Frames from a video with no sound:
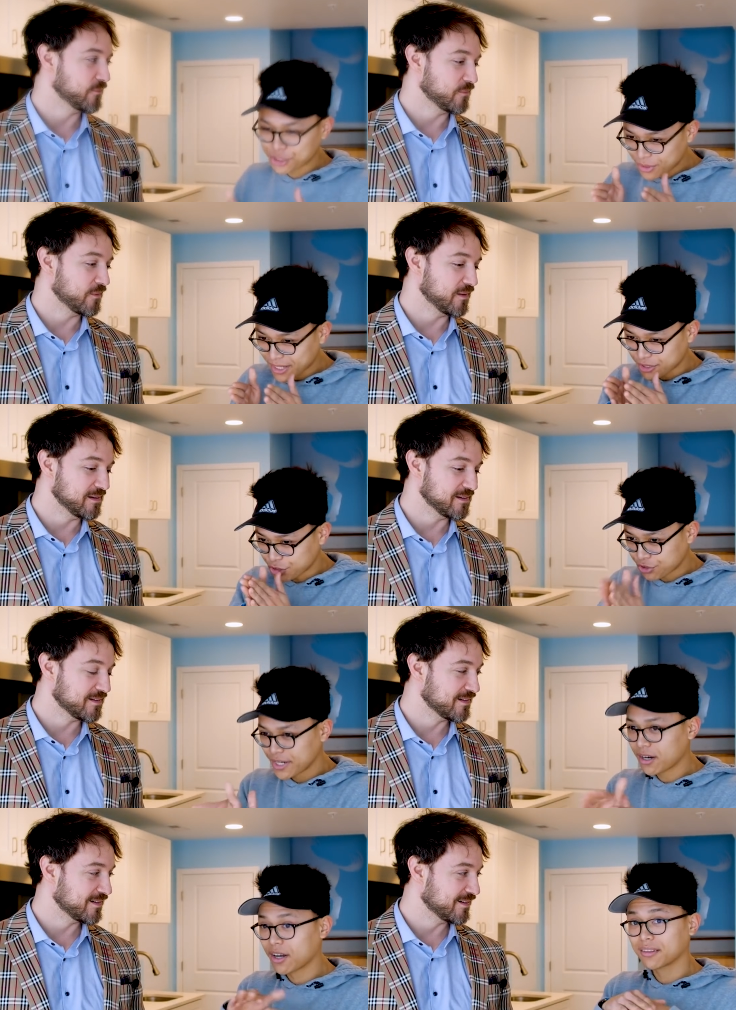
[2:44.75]
Speaker 1: Shoot at a
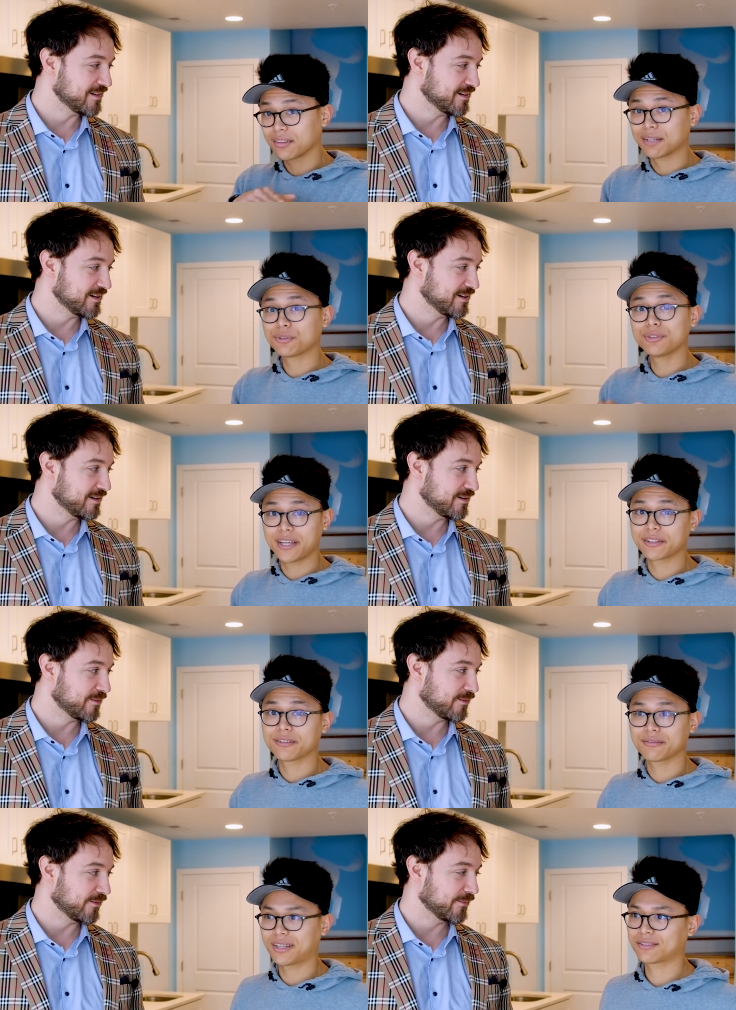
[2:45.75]
straight on leveled
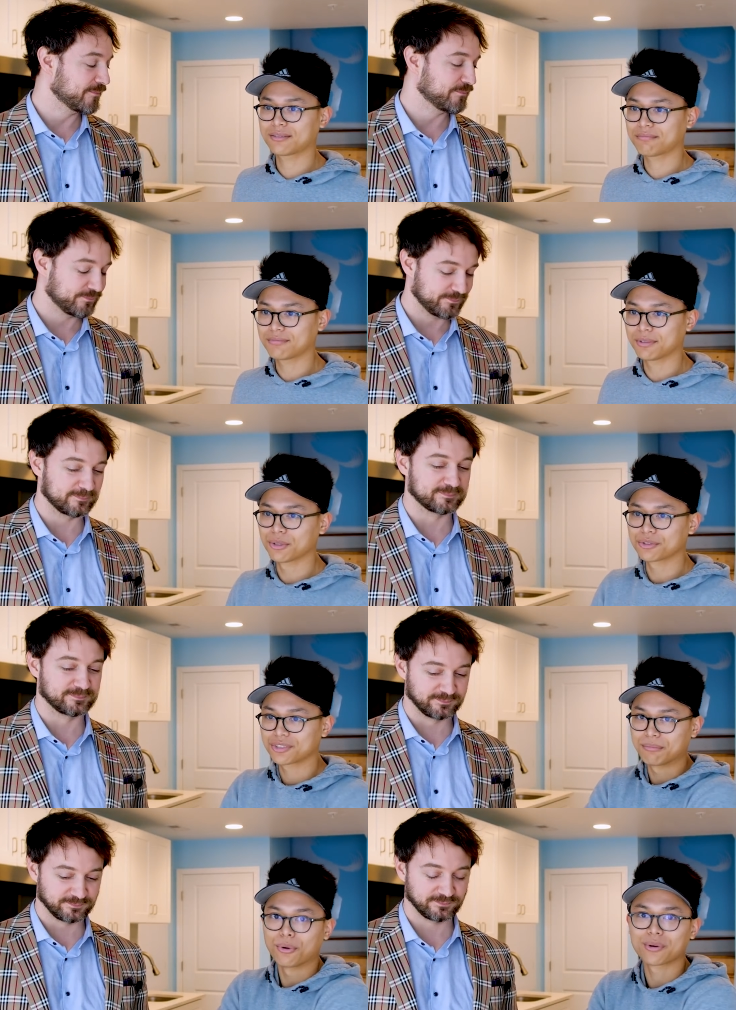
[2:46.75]
angle. That's the most
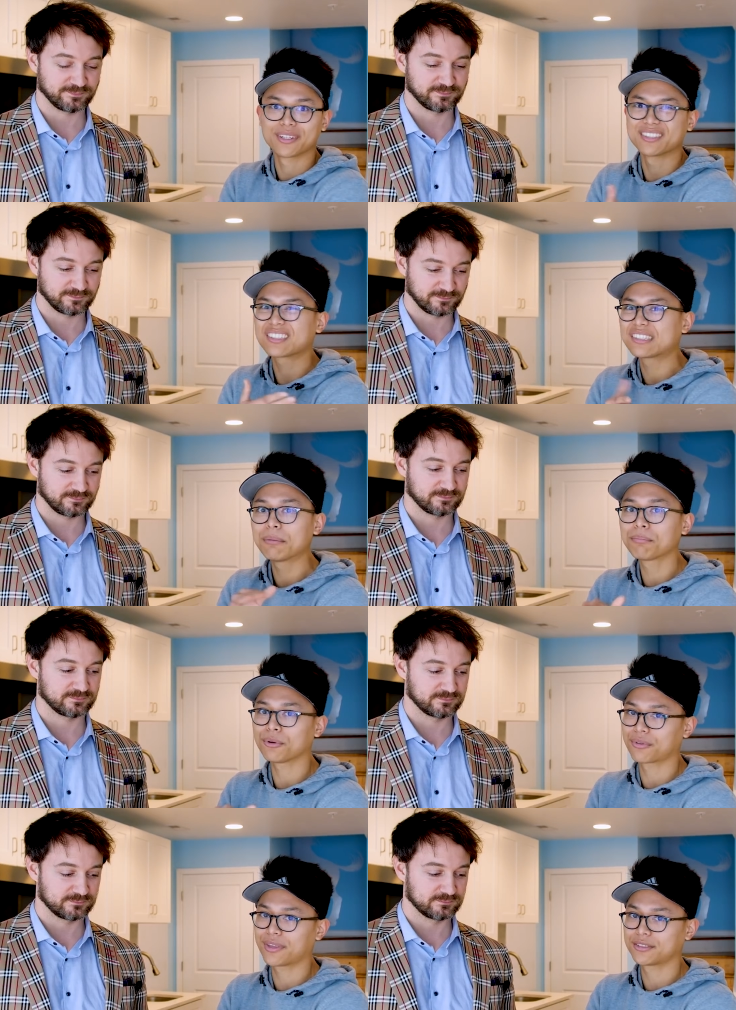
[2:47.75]
mm-hmm. important and
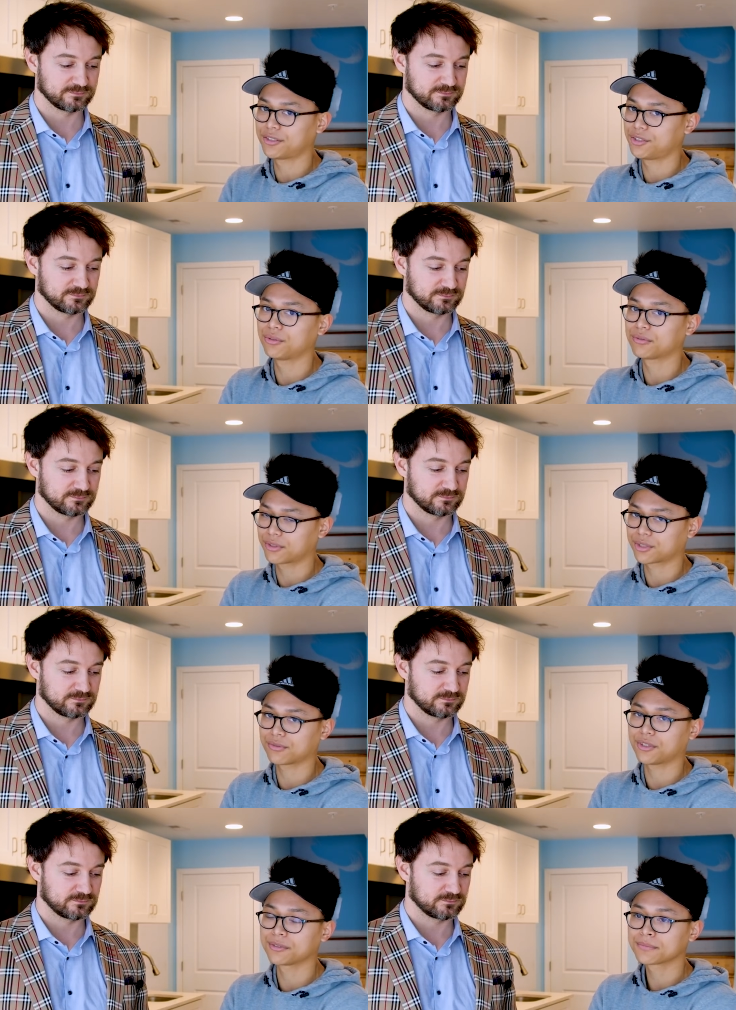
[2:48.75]
simple thing to do, first of
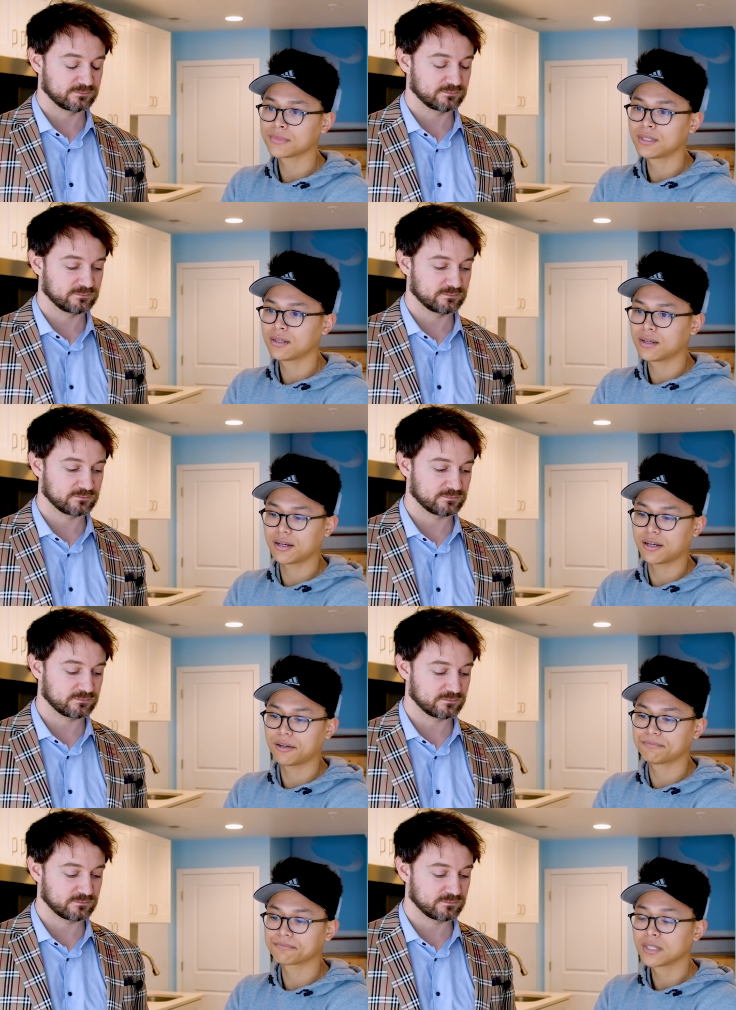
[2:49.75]
all.
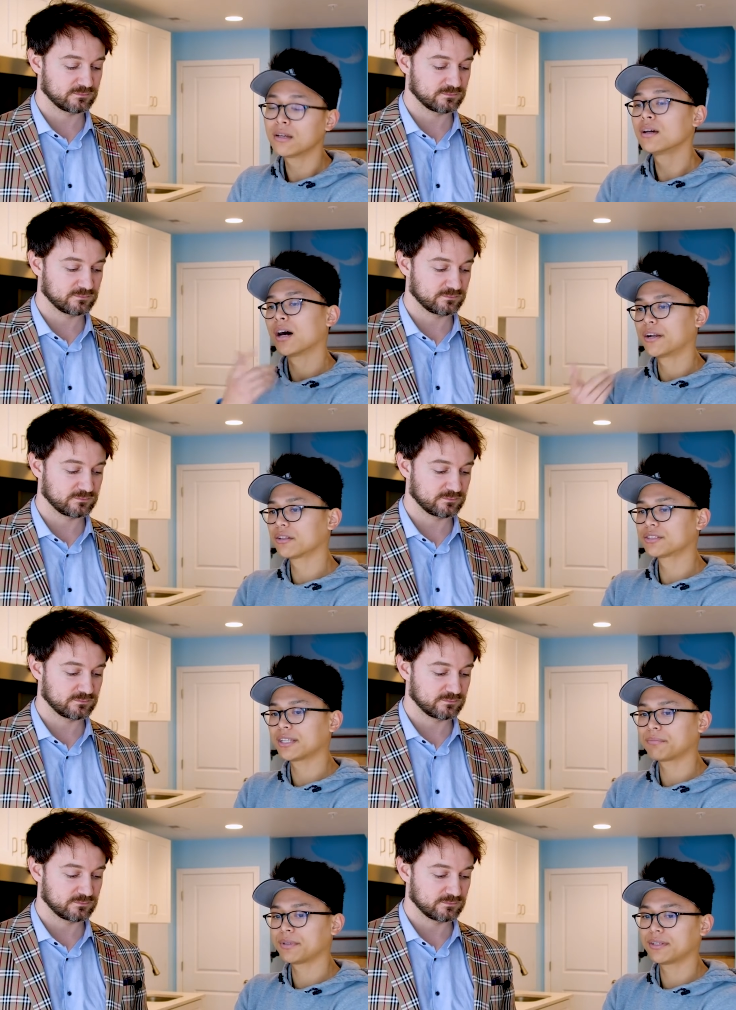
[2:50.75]
Um, another
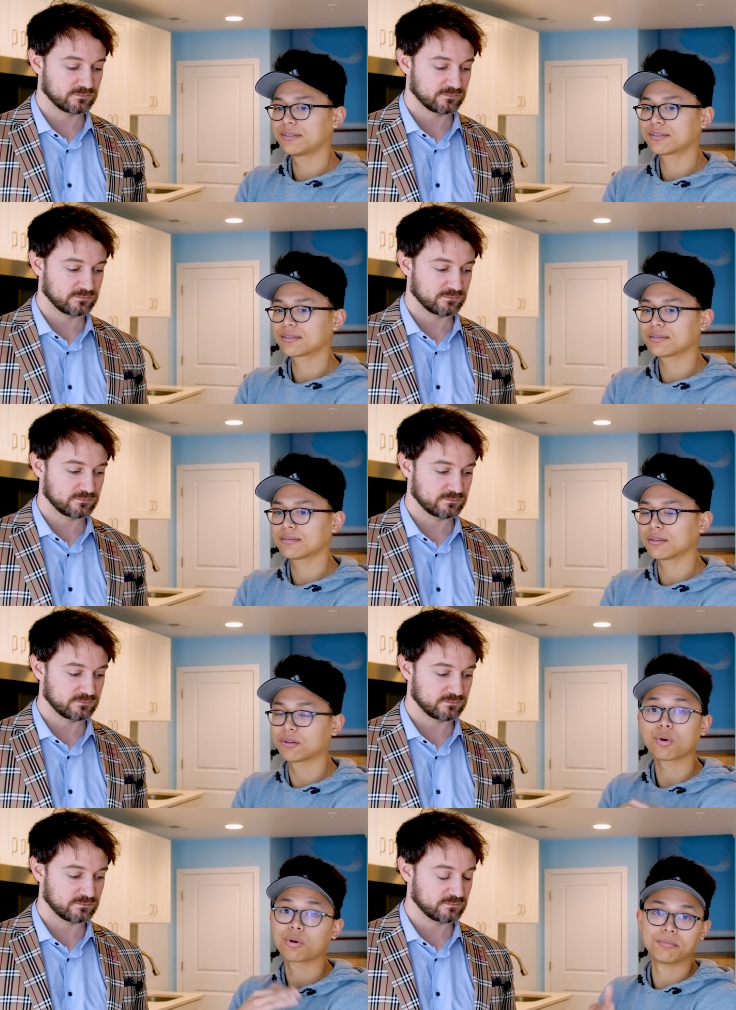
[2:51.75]
tip is,
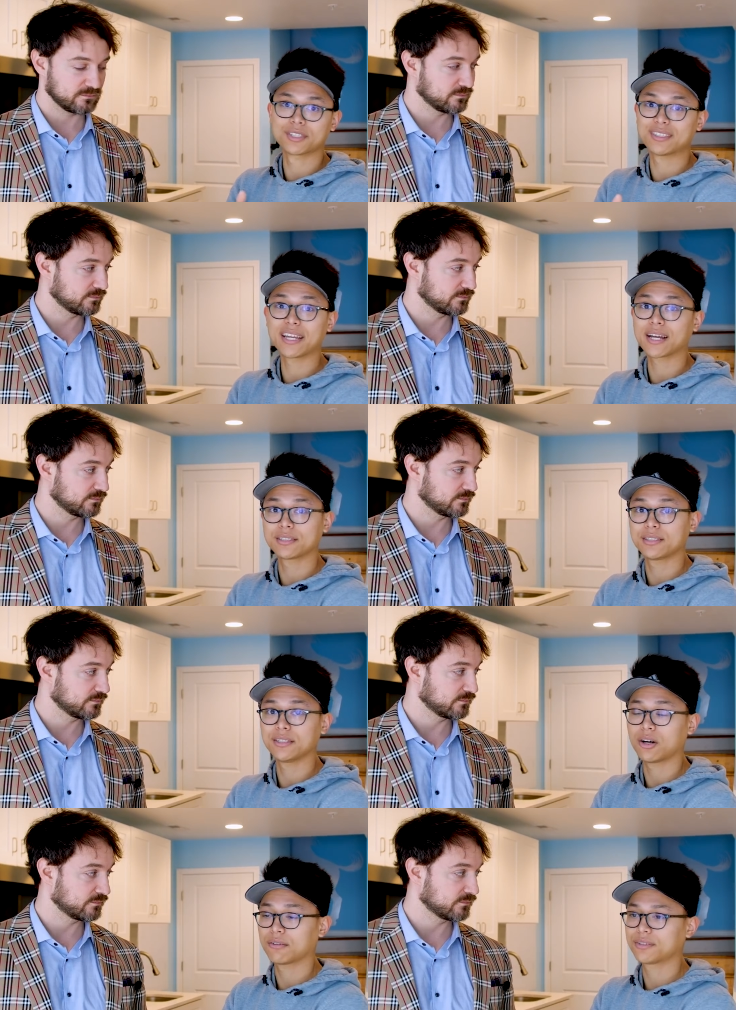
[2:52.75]
or mistake I see
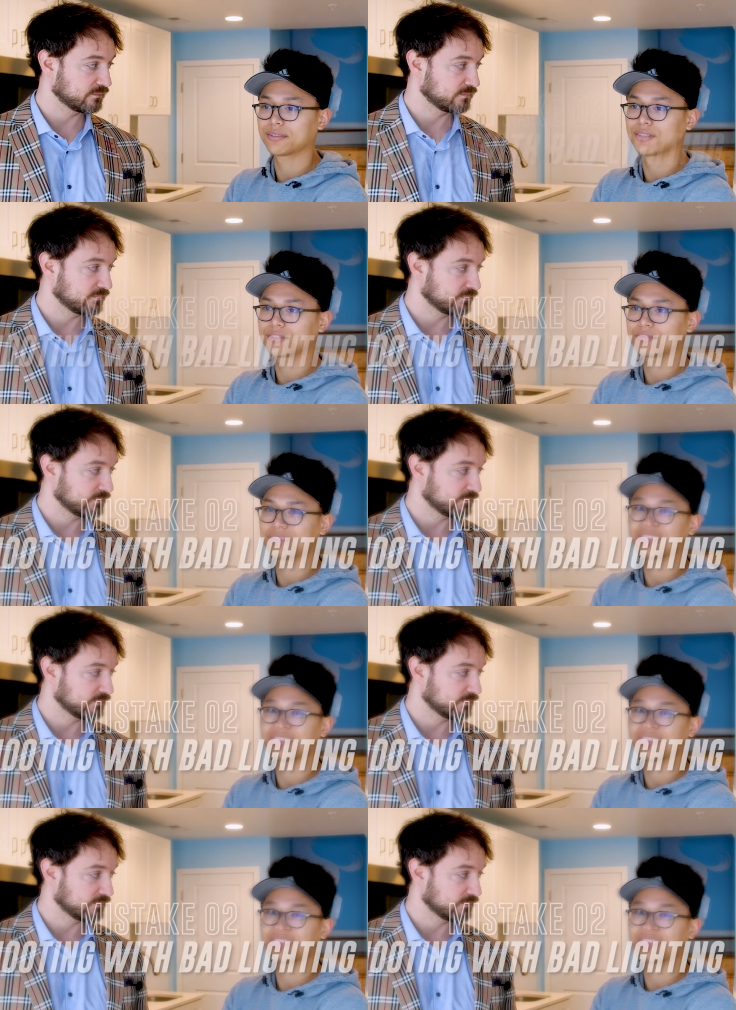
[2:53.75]
often is